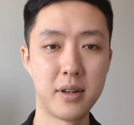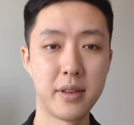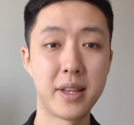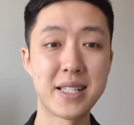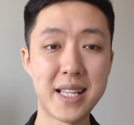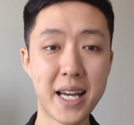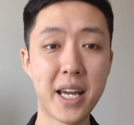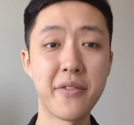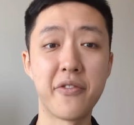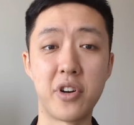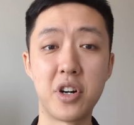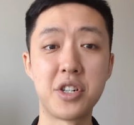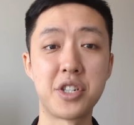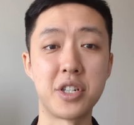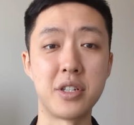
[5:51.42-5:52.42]
The second
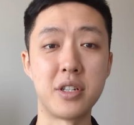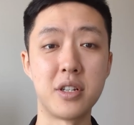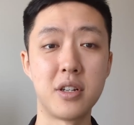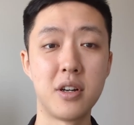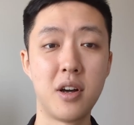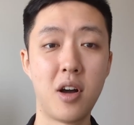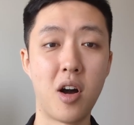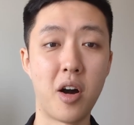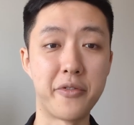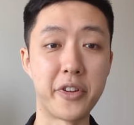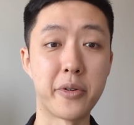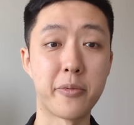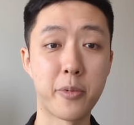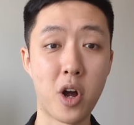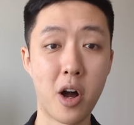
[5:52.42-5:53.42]
version of
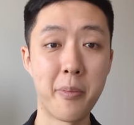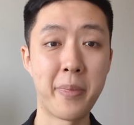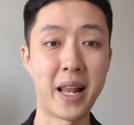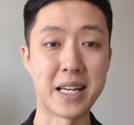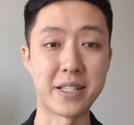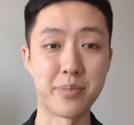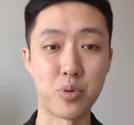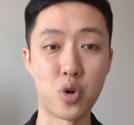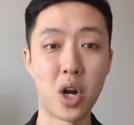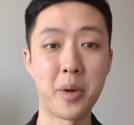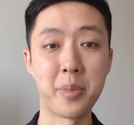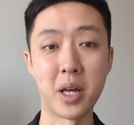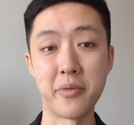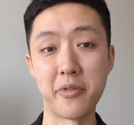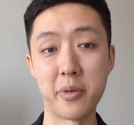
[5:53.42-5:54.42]
the complex
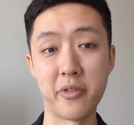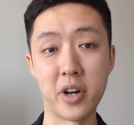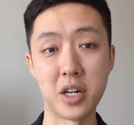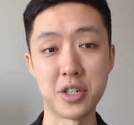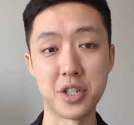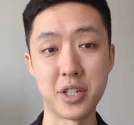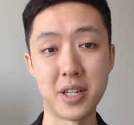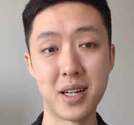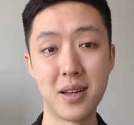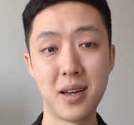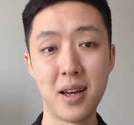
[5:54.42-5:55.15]
prime number function